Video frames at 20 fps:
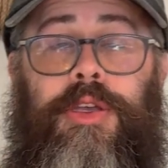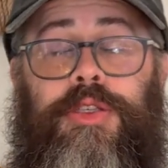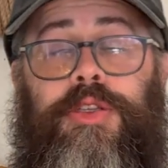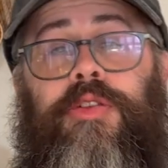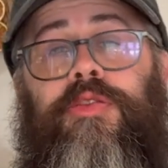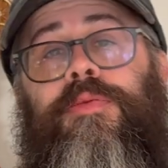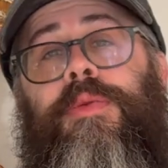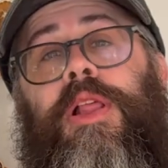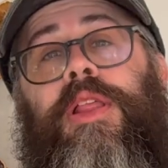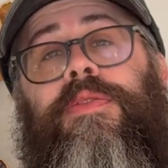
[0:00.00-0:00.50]
So
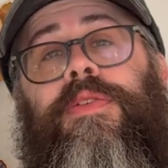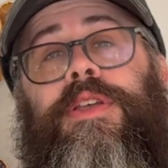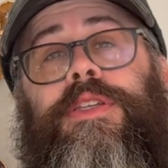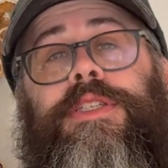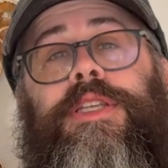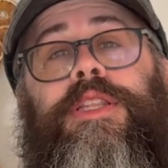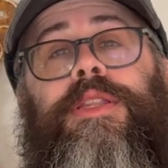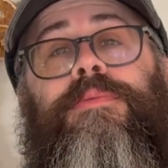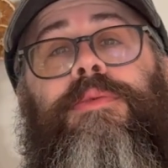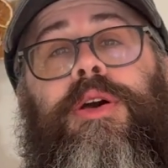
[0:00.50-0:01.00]
from all of
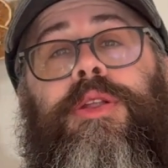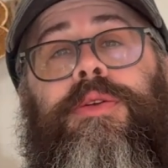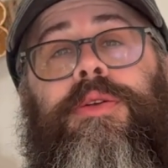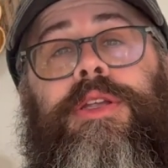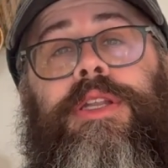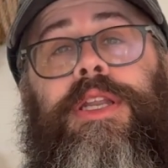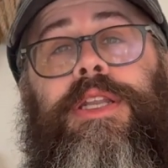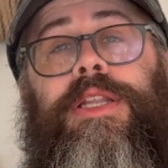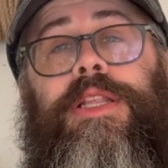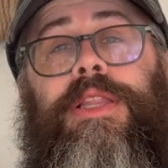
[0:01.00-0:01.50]
us at the Modern
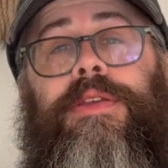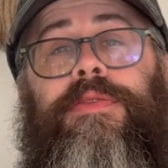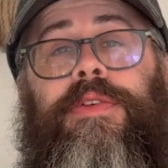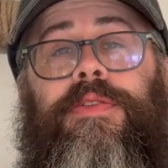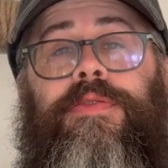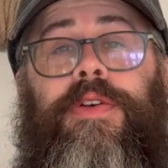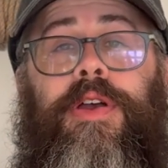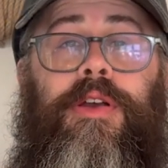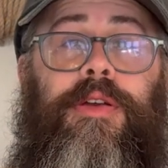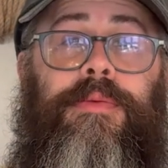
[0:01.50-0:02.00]
Canadian
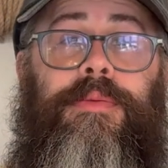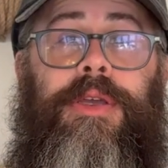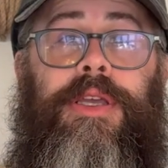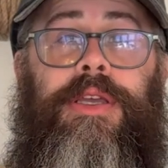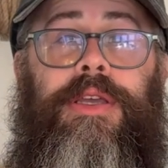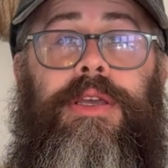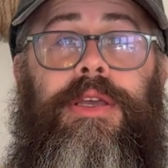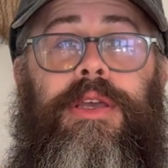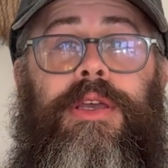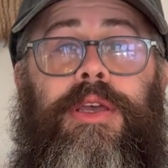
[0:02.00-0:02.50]
Living Farm,
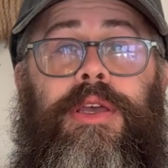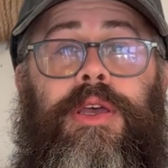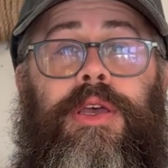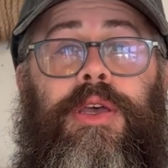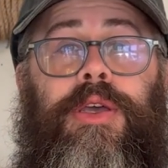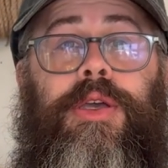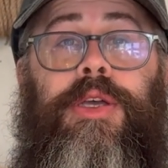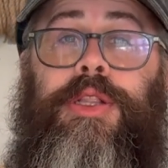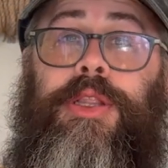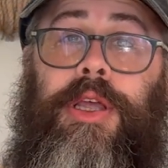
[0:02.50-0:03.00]

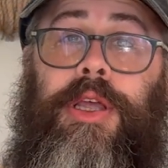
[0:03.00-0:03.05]
good